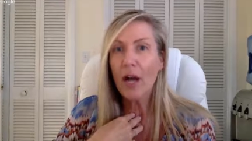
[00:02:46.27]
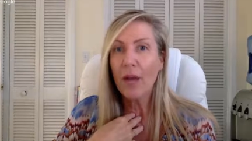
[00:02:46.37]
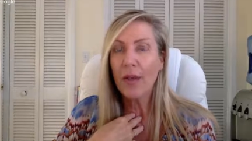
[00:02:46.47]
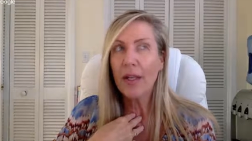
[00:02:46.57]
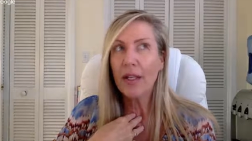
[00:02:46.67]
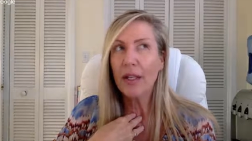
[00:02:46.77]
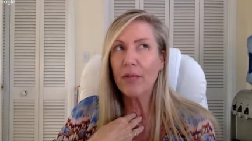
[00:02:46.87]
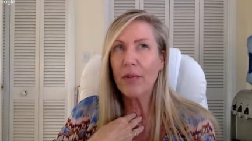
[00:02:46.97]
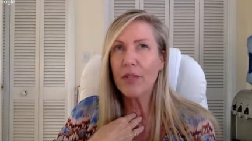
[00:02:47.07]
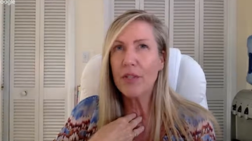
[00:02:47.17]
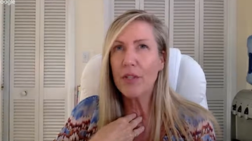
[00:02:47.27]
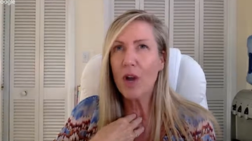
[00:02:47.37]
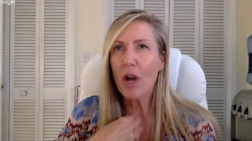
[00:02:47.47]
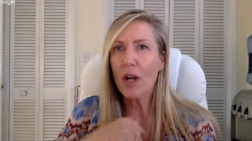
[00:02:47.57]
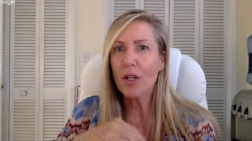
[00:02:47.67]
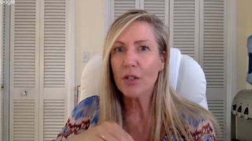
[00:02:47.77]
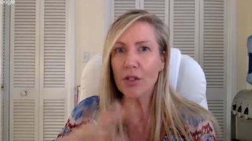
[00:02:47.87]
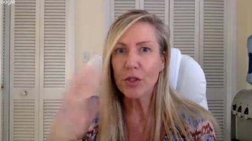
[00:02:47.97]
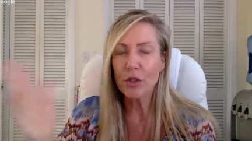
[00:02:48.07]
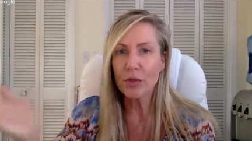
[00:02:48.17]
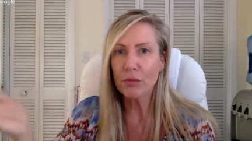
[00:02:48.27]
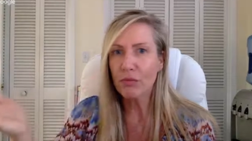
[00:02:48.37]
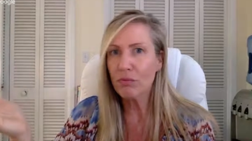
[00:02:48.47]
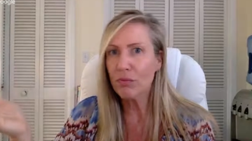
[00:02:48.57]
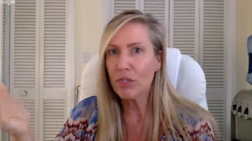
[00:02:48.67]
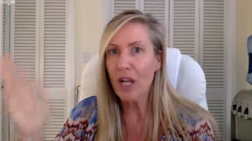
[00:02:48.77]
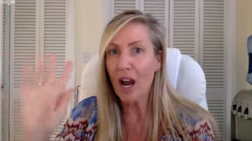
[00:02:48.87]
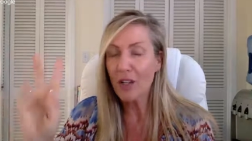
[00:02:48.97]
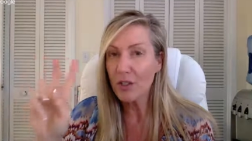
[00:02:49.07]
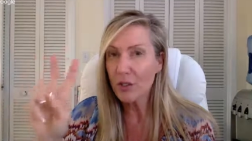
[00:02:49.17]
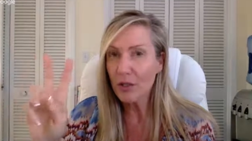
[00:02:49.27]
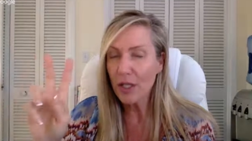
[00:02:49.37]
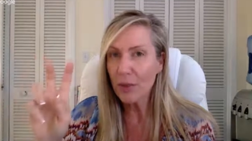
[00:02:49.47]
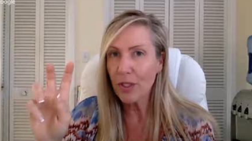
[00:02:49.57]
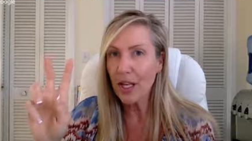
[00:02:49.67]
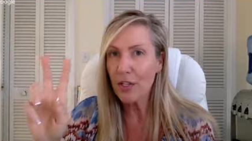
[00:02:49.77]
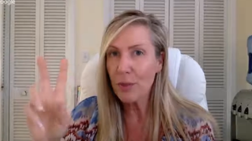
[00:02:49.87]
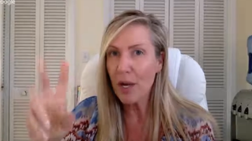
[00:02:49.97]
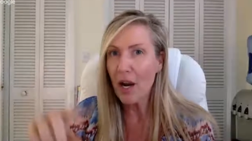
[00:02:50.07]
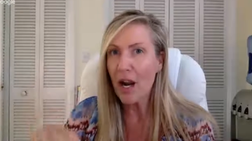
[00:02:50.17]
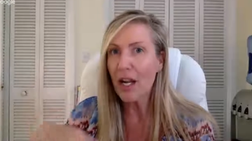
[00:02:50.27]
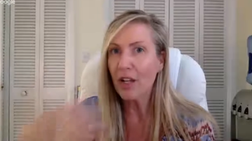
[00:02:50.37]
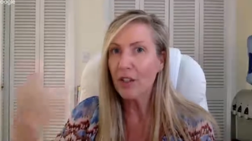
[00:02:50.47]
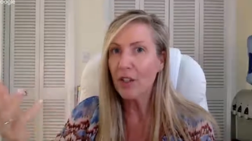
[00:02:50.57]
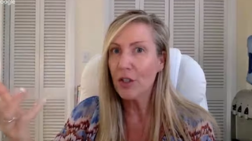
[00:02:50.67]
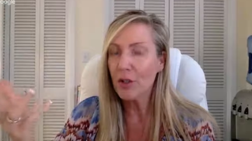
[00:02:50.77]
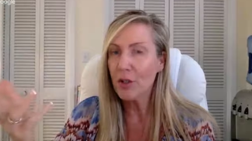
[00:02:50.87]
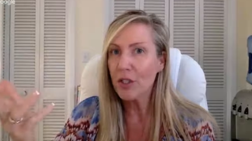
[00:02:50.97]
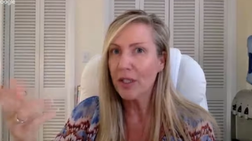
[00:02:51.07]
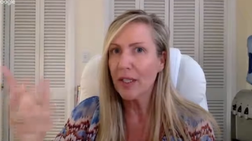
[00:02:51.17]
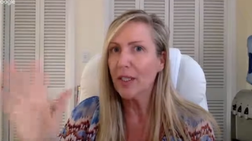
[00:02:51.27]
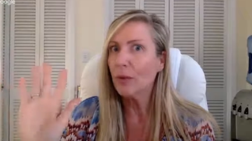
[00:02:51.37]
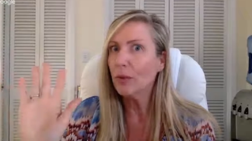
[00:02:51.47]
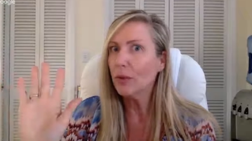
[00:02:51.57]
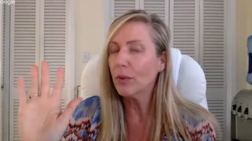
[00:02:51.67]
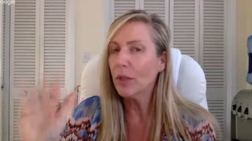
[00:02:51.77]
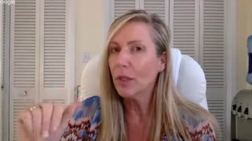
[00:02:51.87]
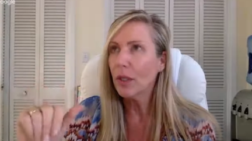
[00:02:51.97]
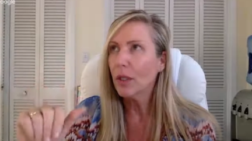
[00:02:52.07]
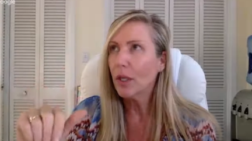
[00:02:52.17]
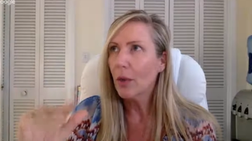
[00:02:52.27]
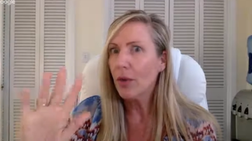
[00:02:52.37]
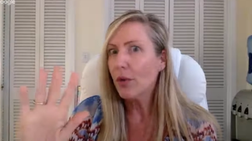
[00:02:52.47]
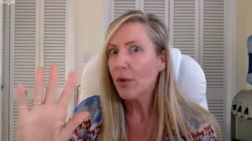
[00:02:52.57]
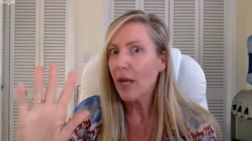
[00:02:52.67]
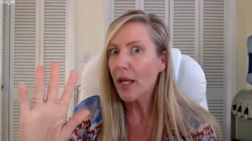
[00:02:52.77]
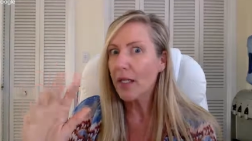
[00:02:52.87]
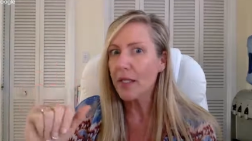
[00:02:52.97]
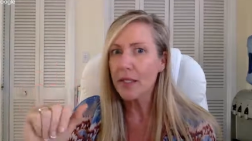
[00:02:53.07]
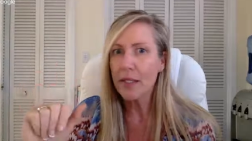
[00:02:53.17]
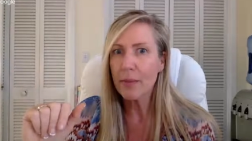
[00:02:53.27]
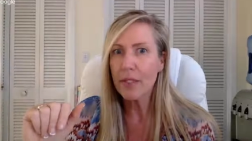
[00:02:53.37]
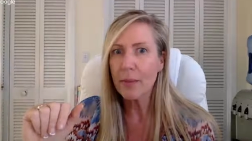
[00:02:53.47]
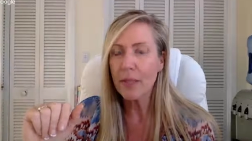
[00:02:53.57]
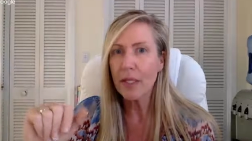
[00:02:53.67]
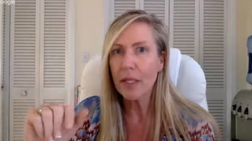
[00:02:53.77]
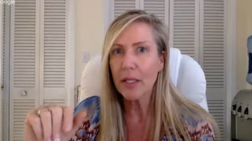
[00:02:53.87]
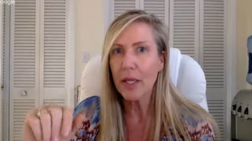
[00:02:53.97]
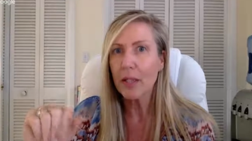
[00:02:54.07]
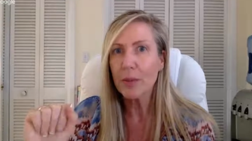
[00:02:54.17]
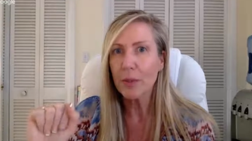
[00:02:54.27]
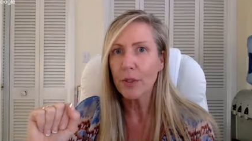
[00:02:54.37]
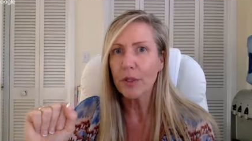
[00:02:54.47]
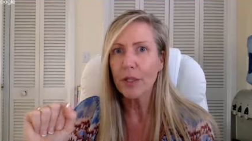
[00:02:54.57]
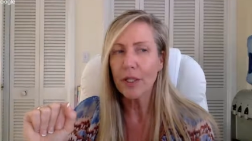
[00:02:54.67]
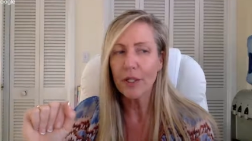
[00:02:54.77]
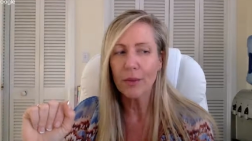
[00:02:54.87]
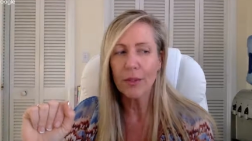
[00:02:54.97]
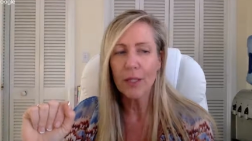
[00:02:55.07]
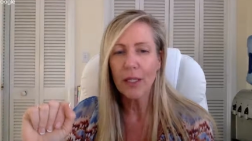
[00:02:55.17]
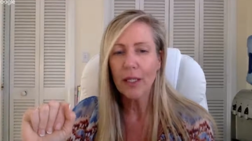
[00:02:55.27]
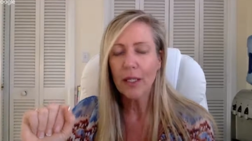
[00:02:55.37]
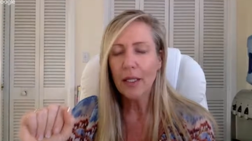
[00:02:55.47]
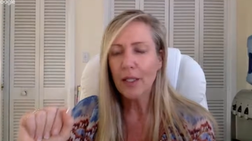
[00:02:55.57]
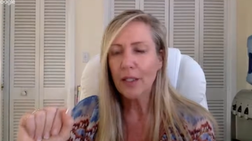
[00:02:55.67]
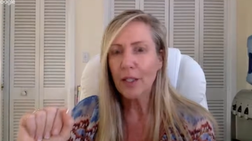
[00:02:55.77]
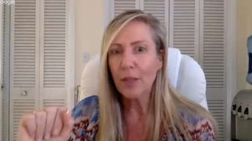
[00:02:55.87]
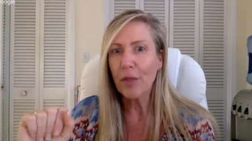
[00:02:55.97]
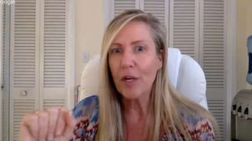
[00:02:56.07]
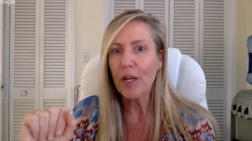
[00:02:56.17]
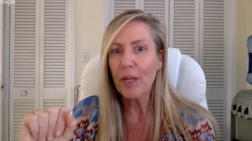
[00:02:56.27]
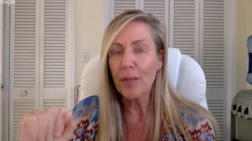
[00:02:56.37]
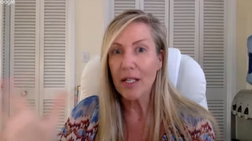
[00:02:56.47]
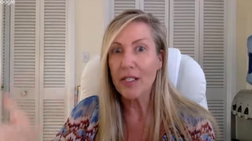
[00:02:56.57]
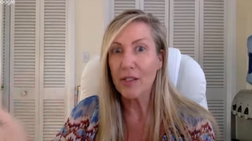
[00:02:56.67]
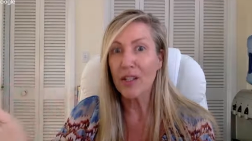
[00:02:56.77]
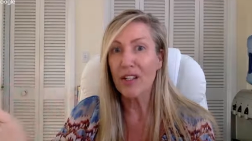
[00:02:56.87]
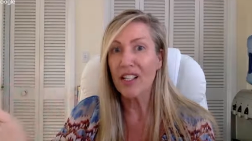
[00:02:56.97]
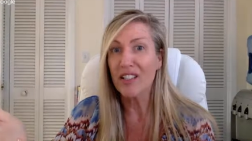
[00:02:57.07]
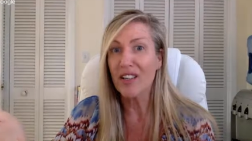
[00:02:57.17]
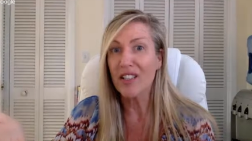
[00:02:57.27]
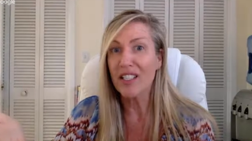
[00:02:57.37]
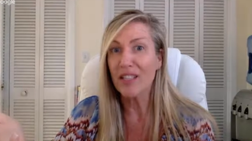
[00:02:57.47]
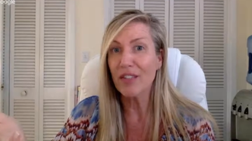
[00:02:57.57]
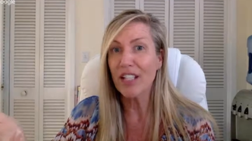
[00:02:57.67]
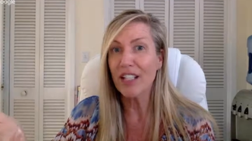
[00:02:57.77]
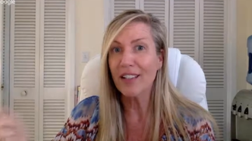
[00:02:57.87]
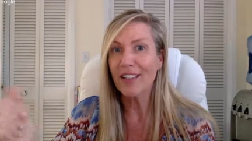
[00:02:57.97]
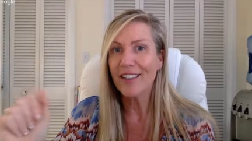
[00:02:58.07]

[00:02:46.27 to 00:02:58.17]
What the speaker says: I think if I saw a certain doctor, it would catch my eye on the news and think, ooh, I wonder who that is. He must be the expert, in the community, because look, he's on TV.